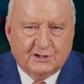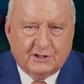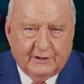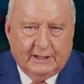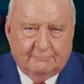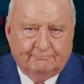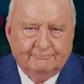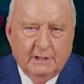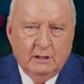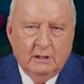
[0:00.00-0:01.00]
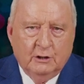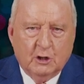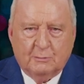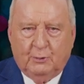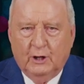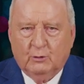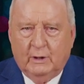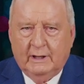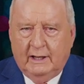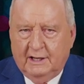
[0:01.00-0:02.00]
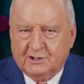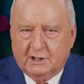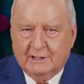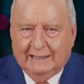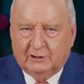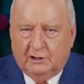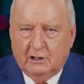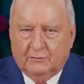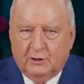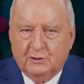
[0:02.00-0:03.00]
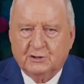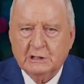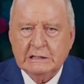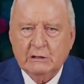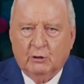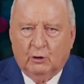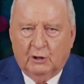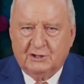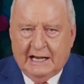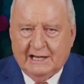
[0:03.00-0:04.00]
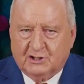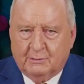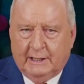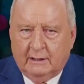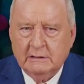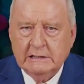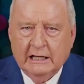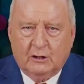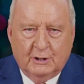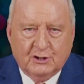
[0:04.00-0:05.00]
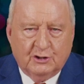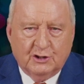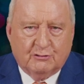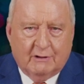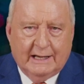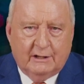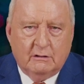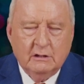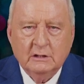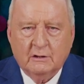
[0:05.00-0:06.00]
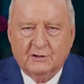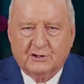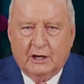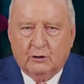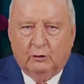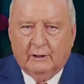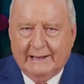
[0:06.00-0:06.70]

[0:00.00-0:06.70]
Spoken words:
is the villain, to the point where he has conducted interviews when all he's asked about are questions related to the so-called